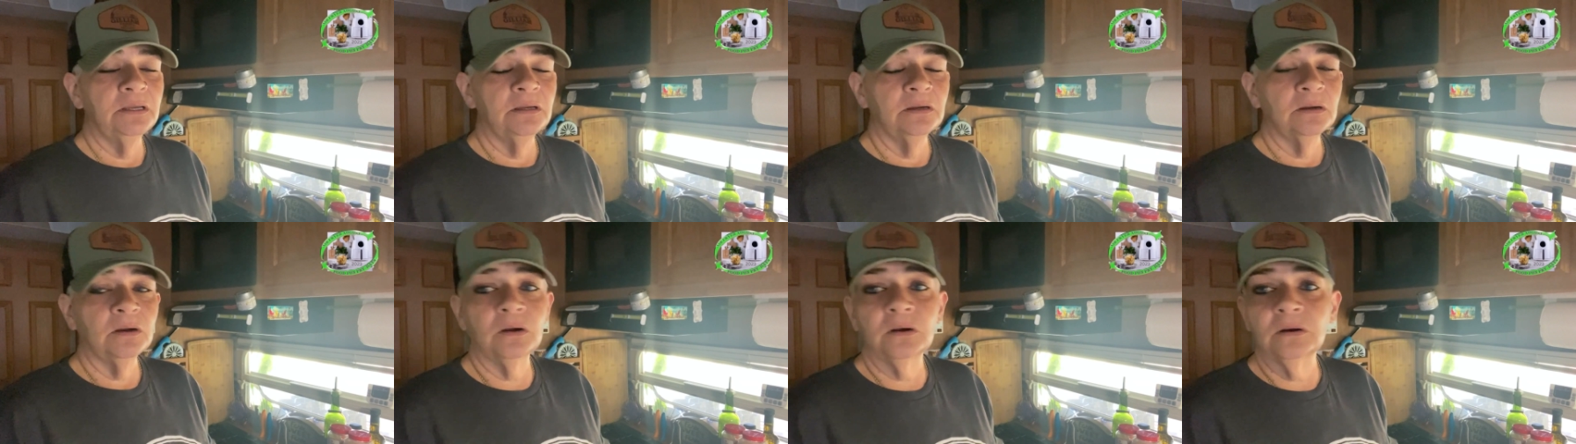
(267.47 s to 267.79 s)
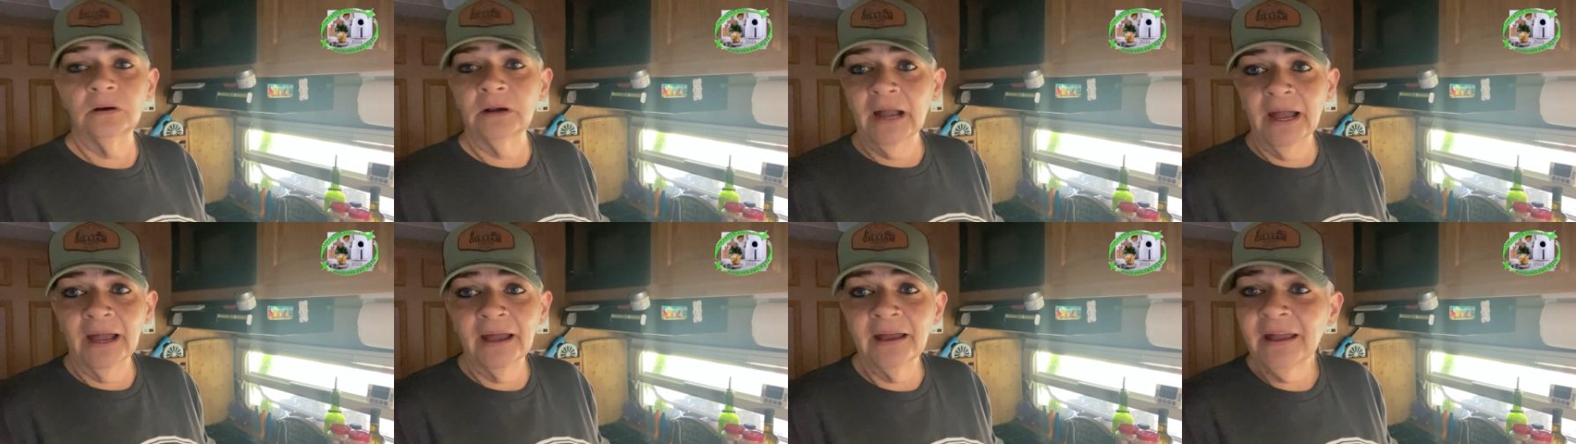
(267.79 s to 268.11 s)

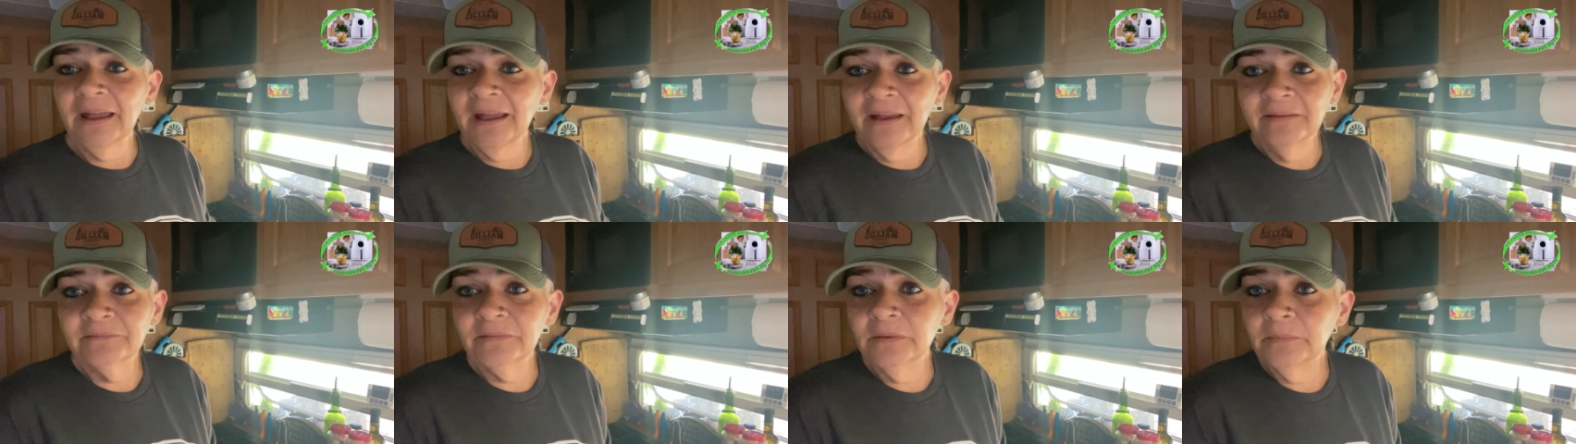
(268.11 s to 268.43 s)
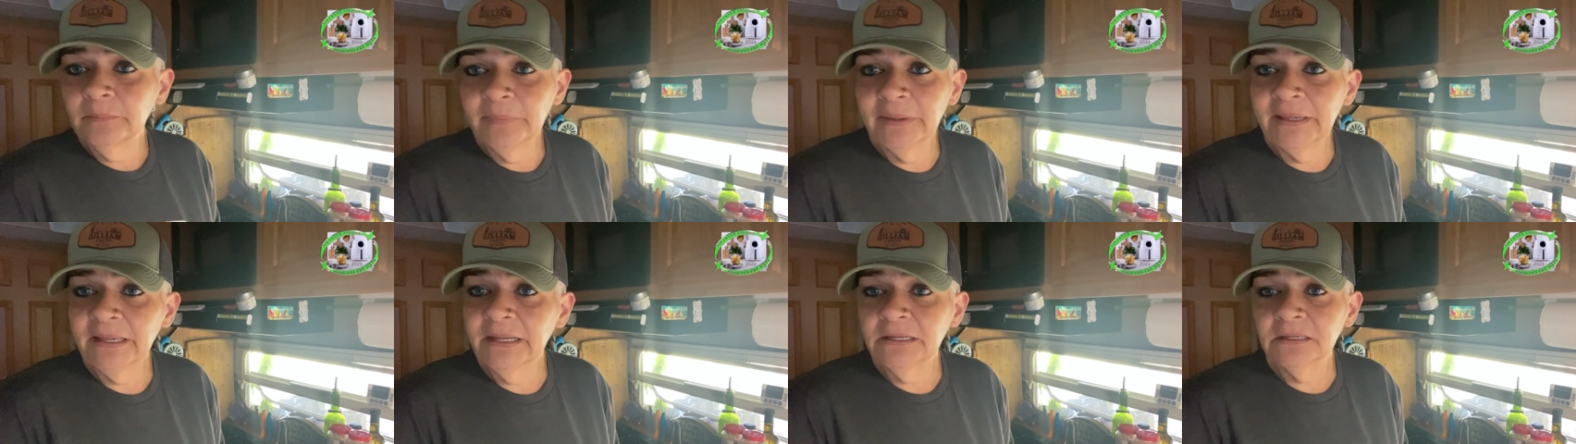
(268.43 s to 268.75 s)
Or I haven't
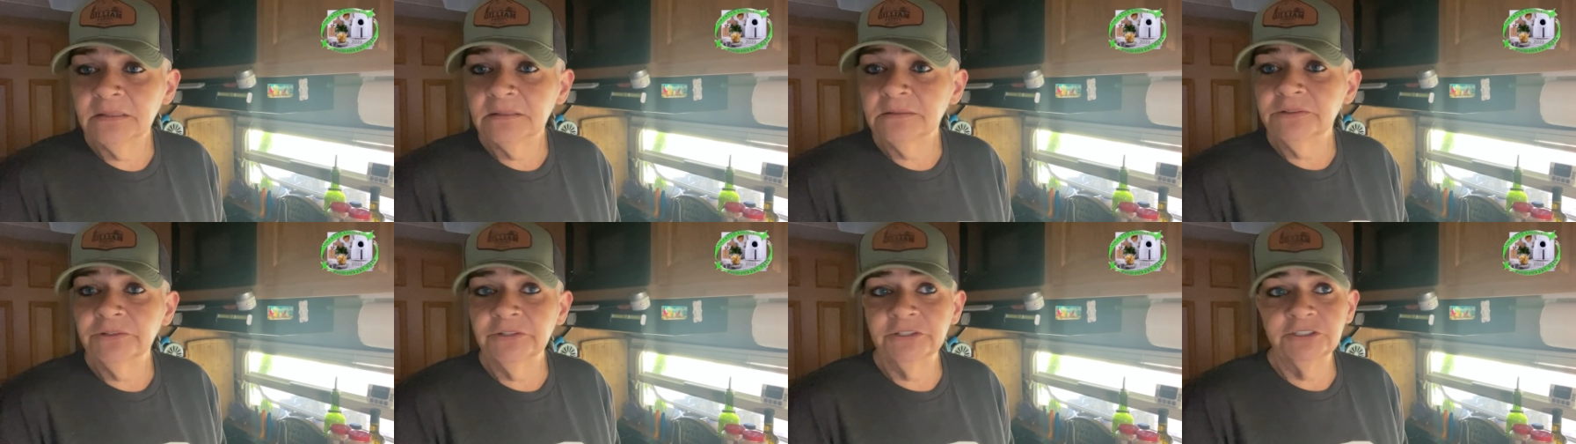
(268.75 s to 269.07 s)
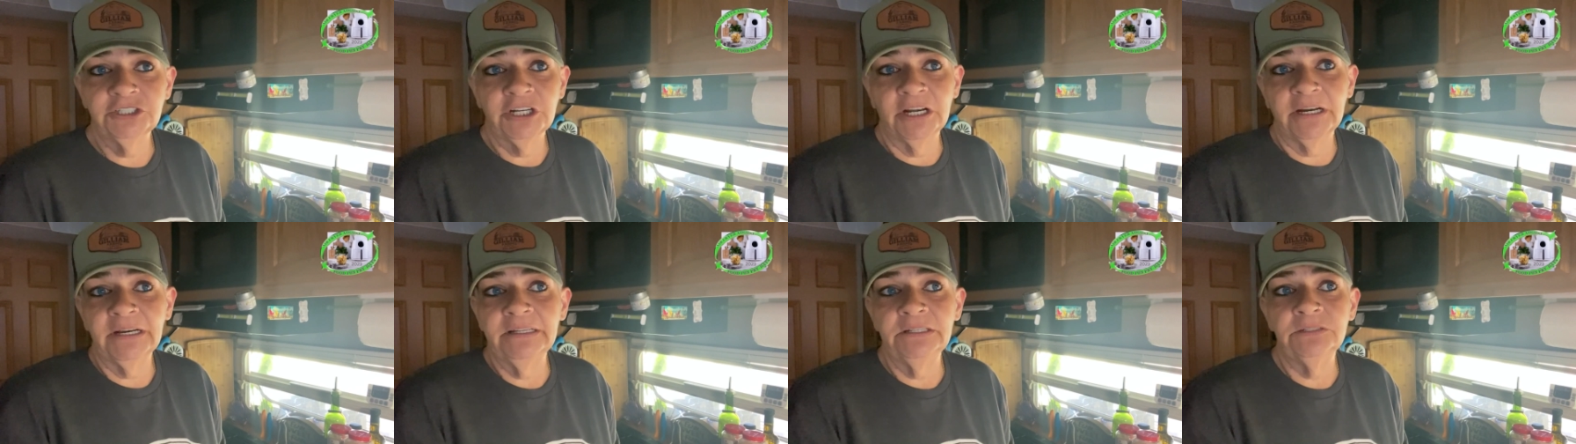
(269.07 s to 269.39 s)
been to a
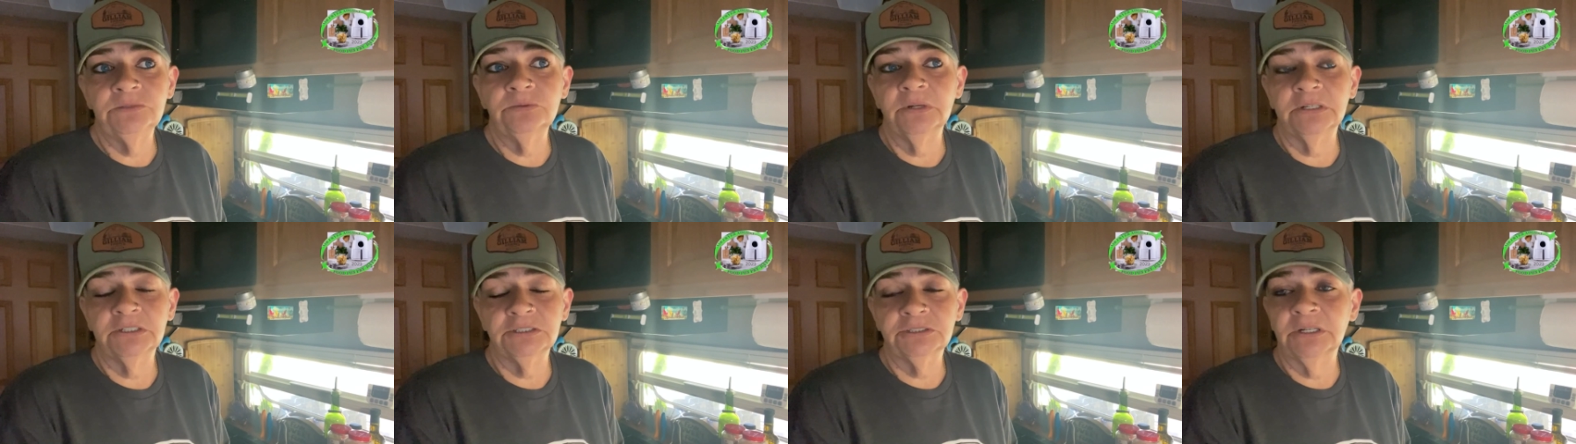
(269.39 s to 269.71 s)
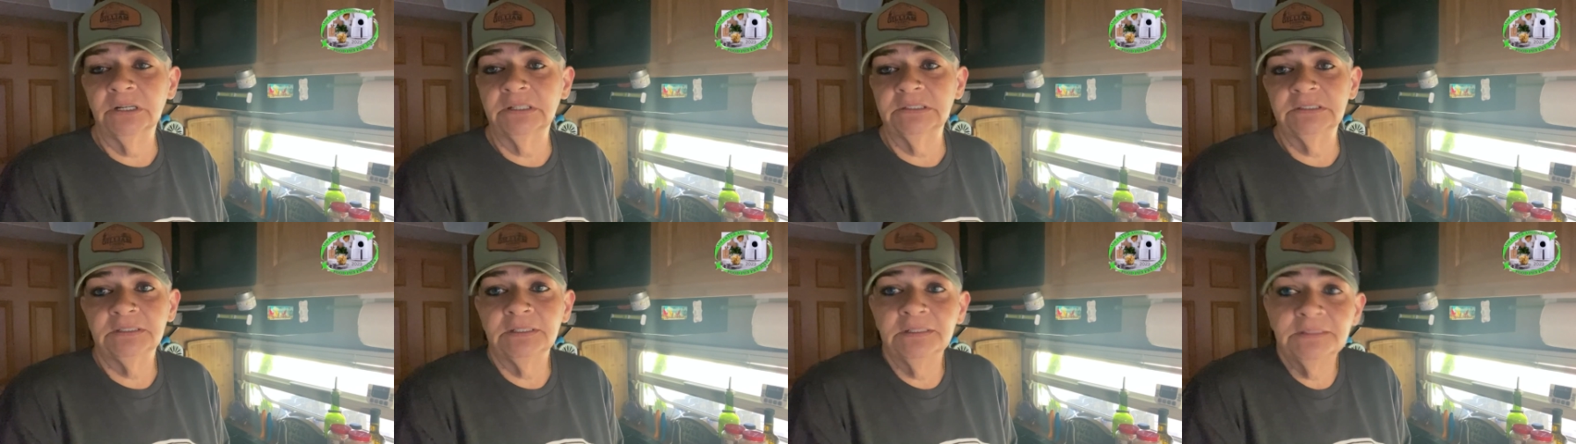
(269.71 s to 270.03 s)
Chinese
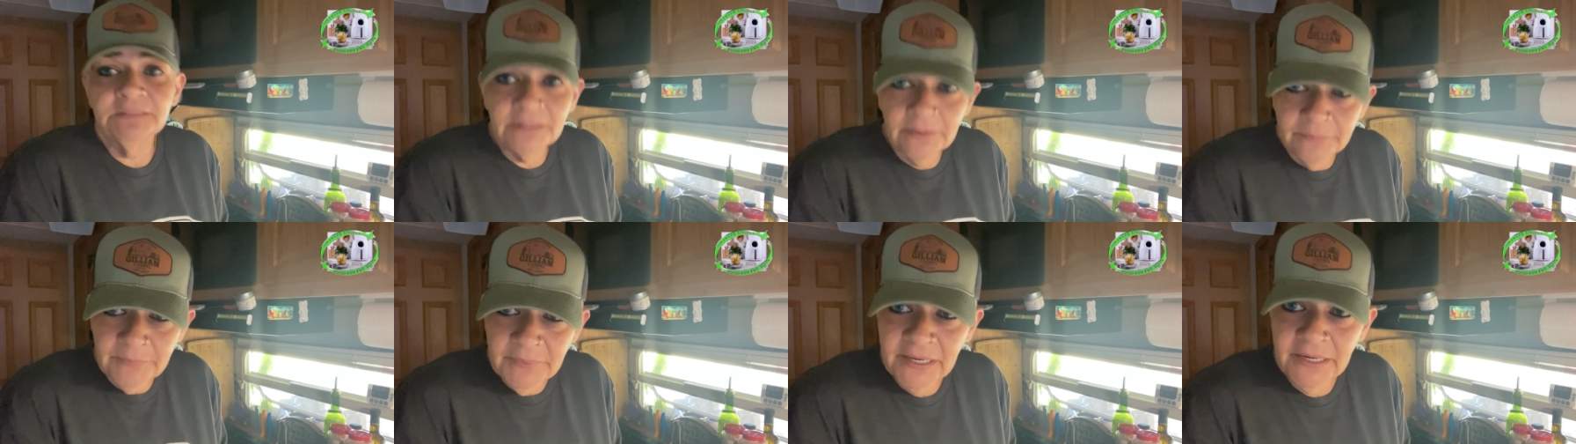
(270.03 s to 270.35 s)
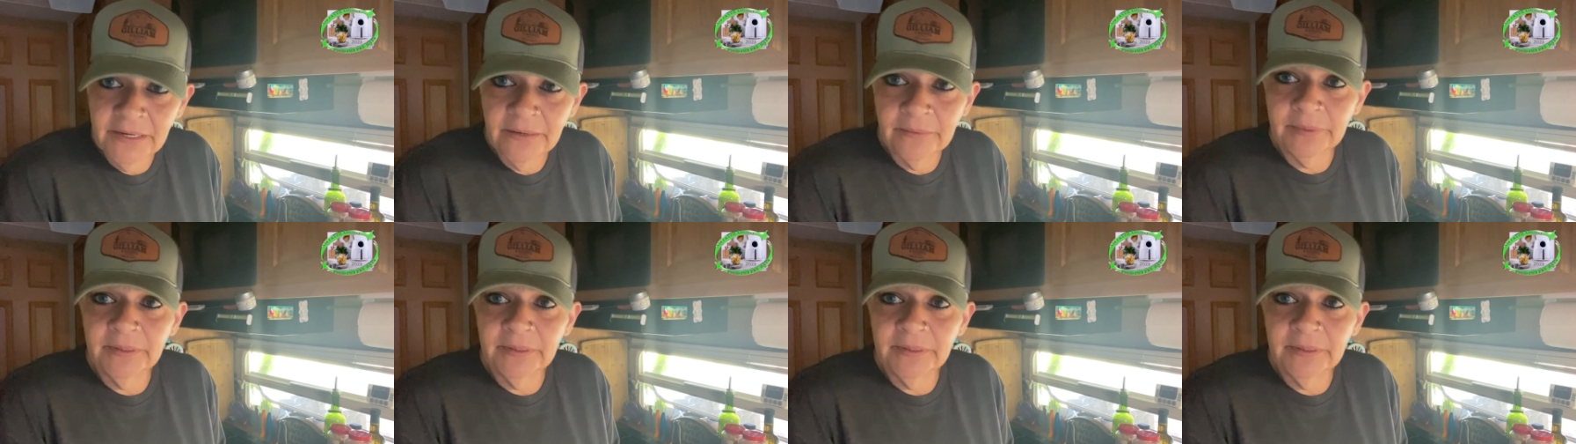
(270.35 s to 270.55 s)
restaurant since I've been up